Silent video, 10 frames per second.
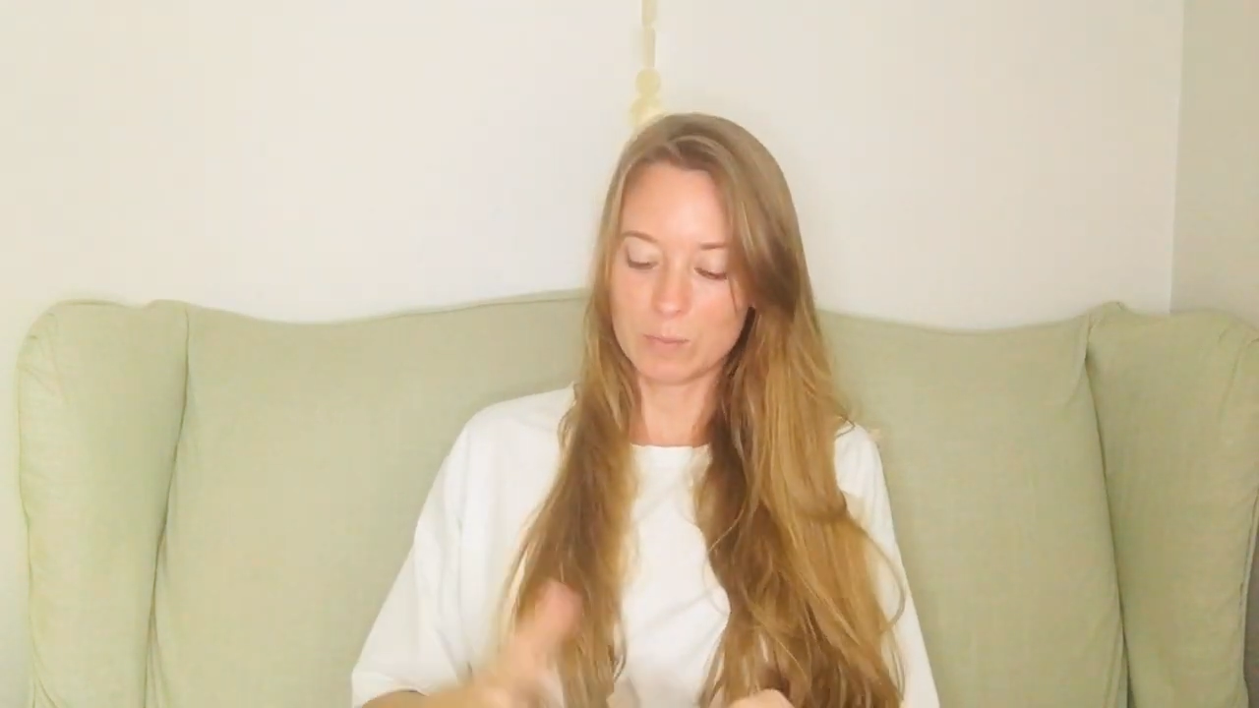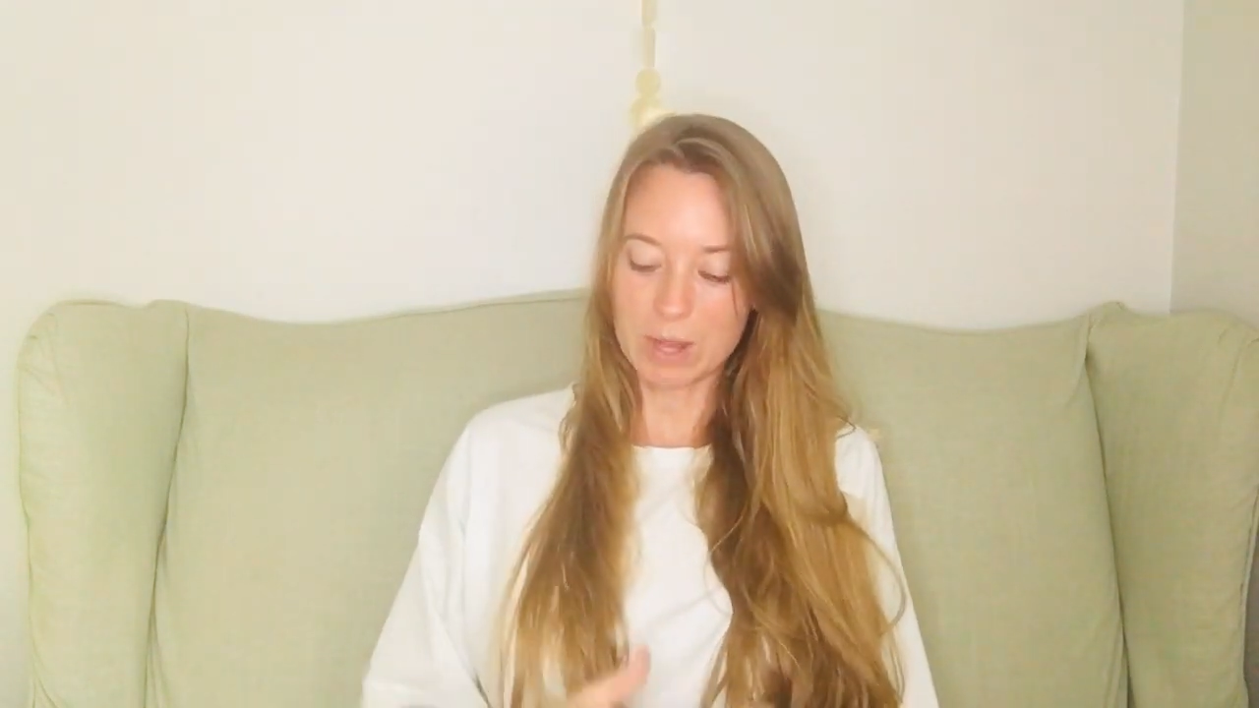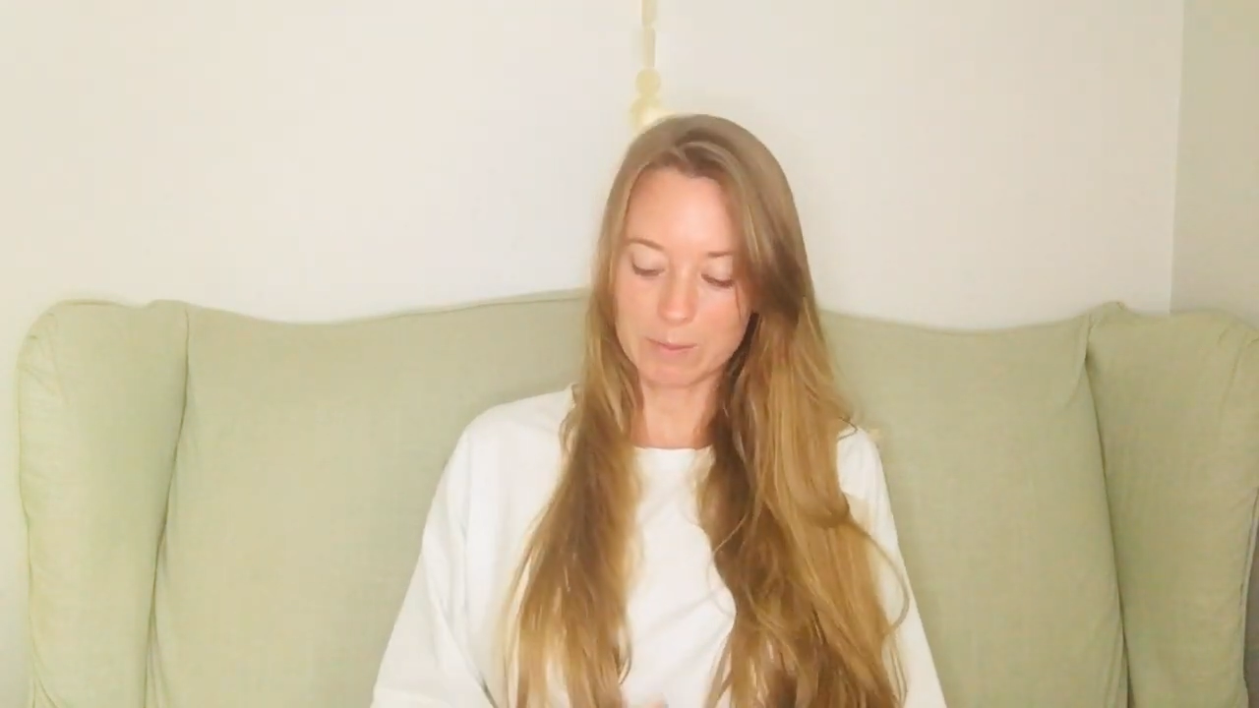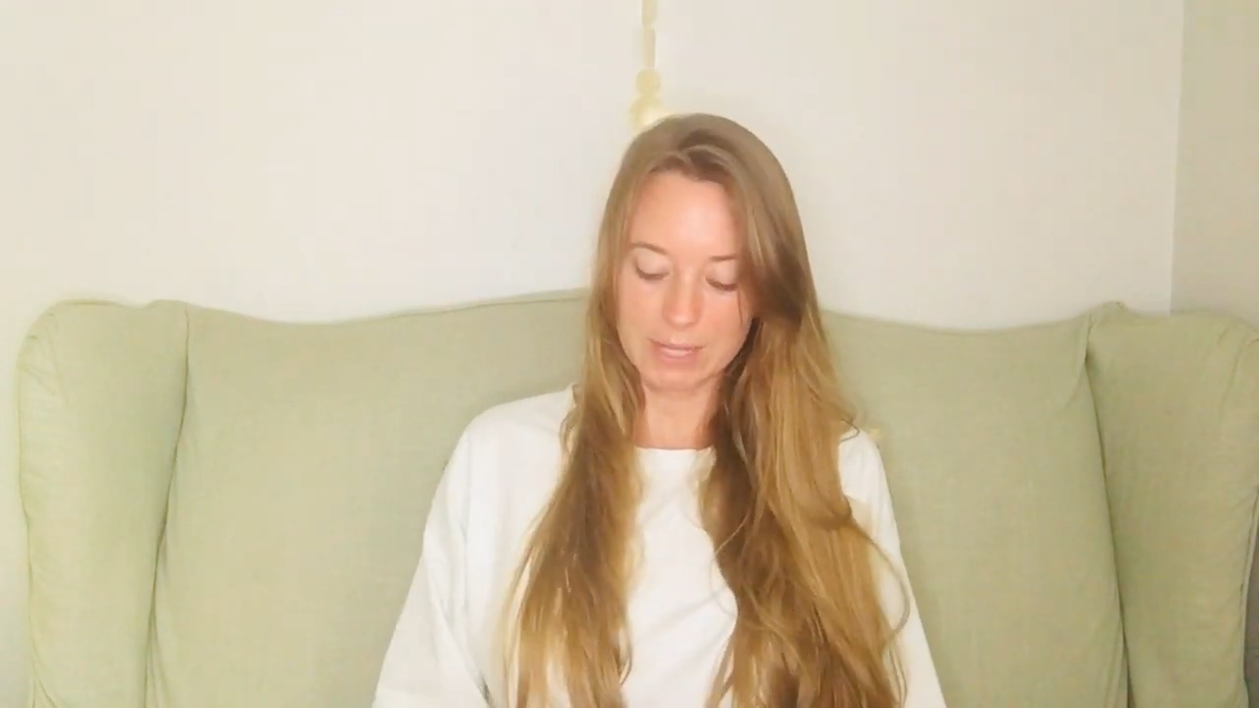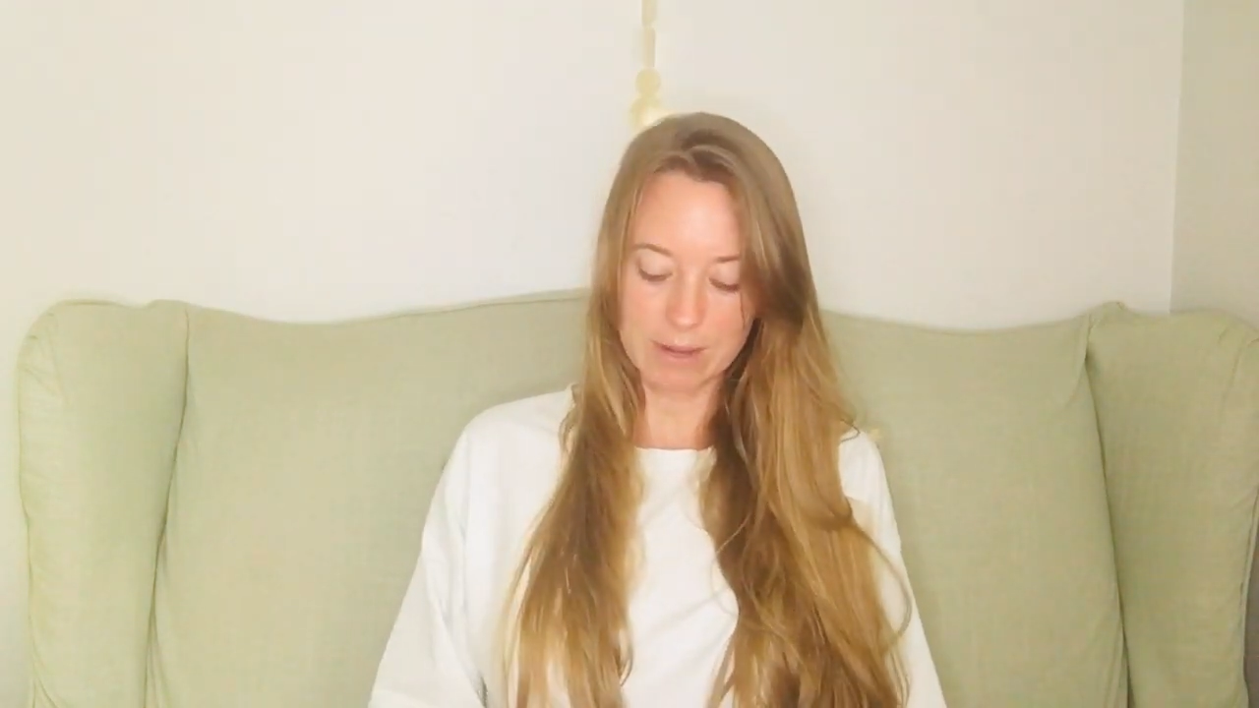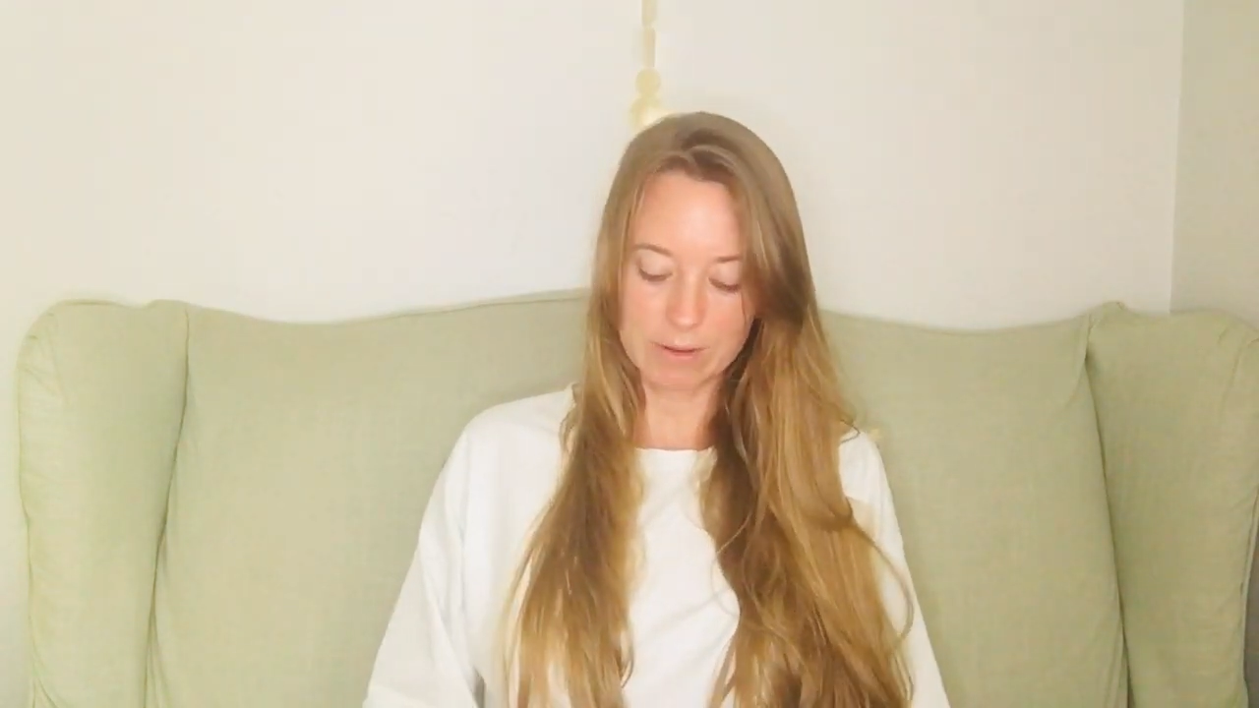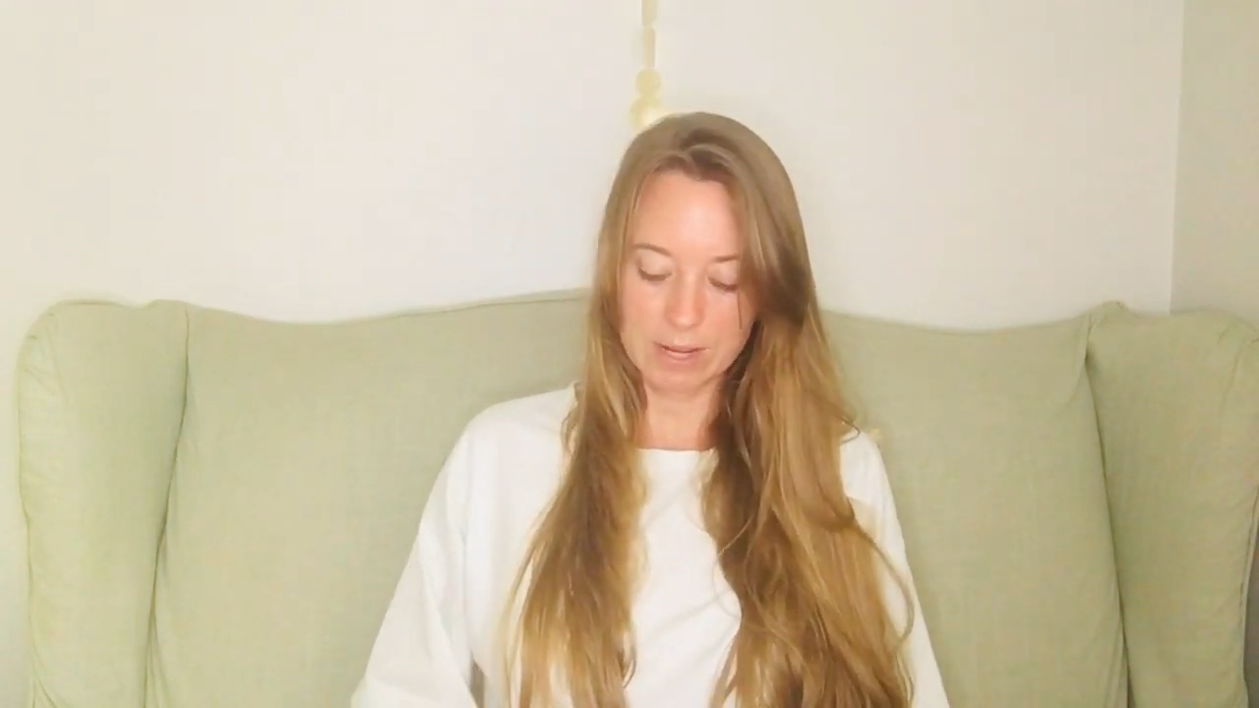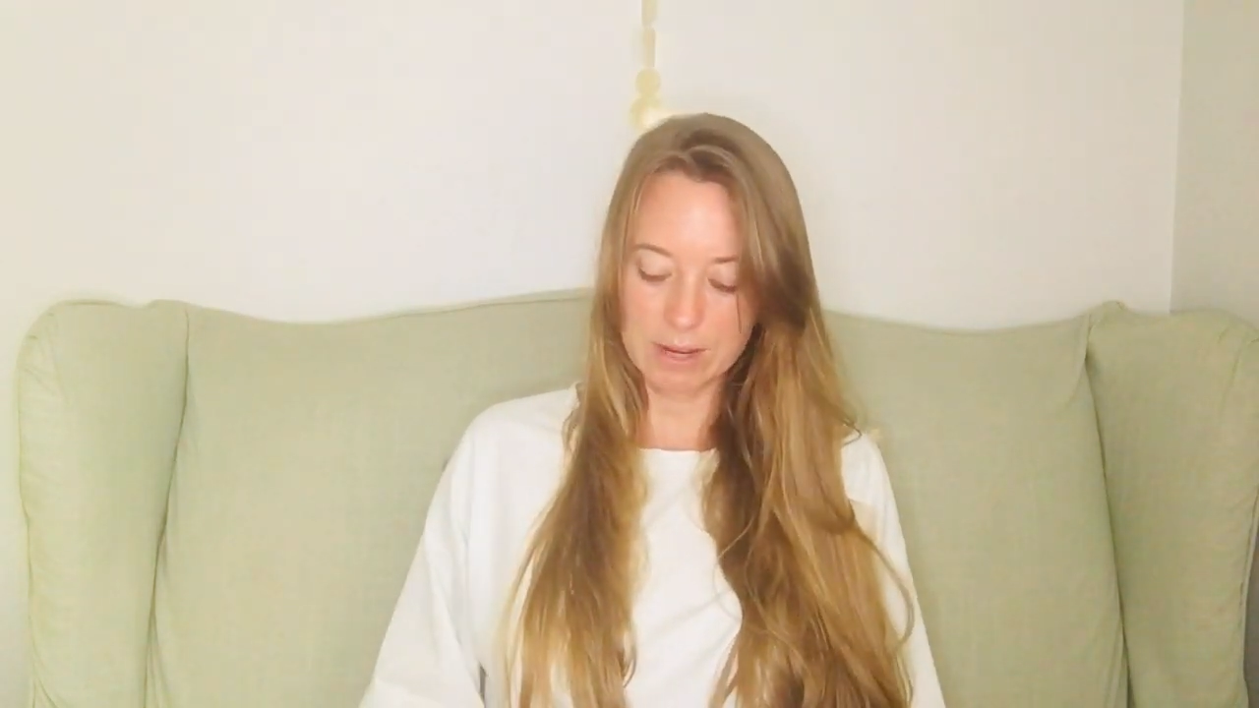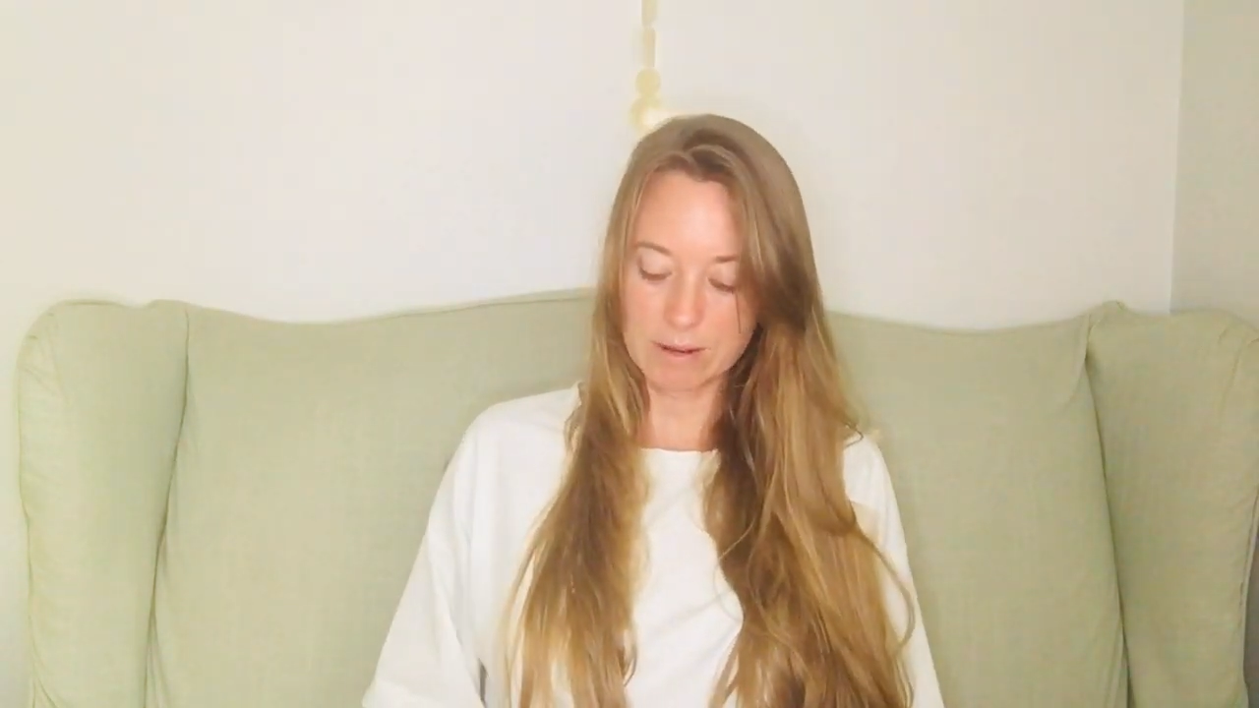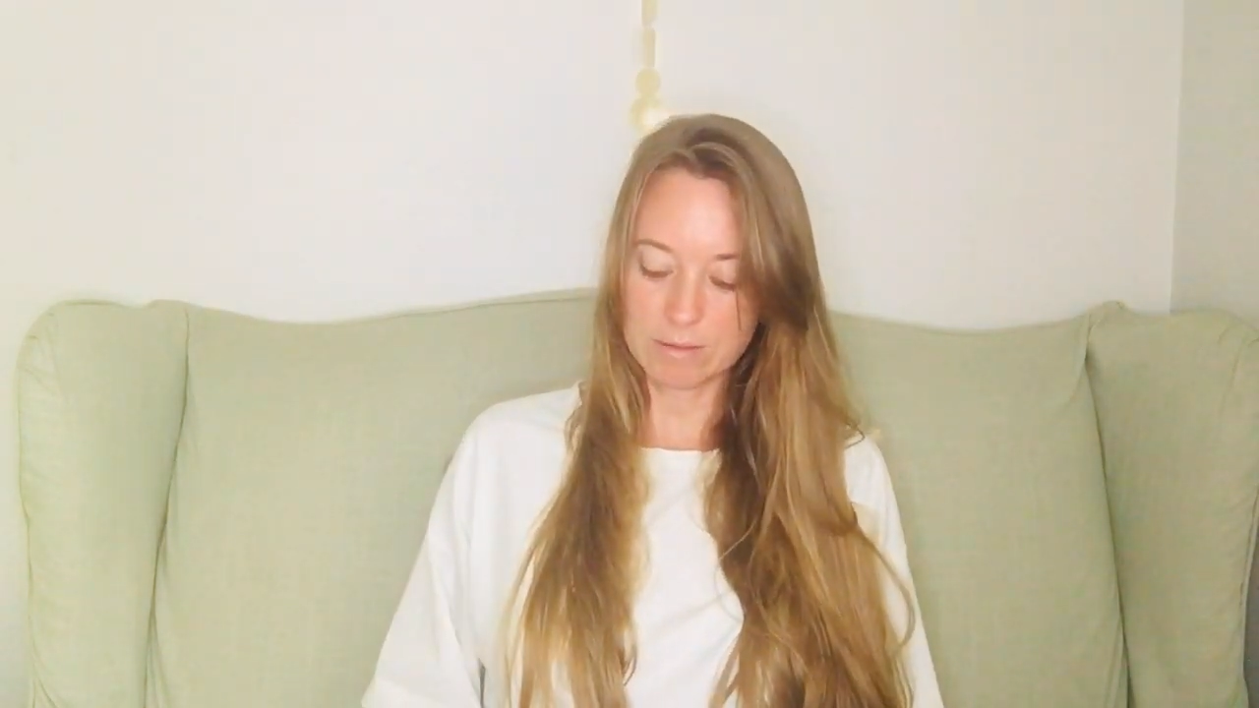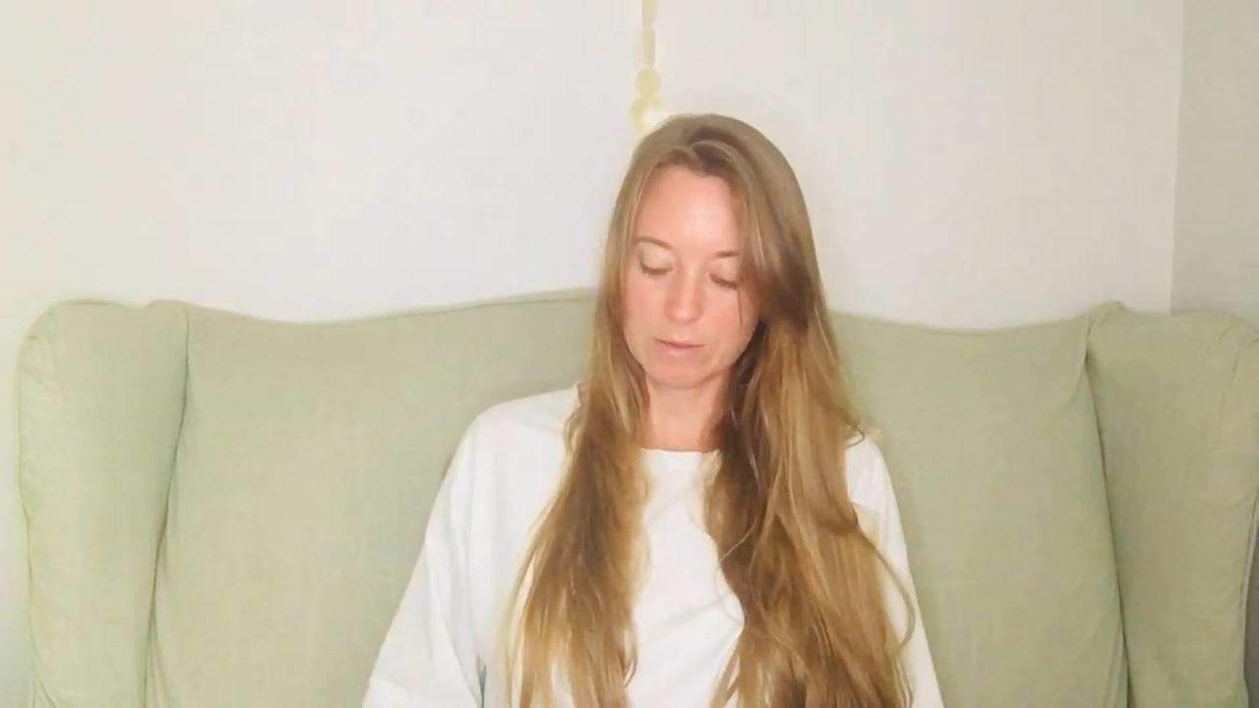popped out here.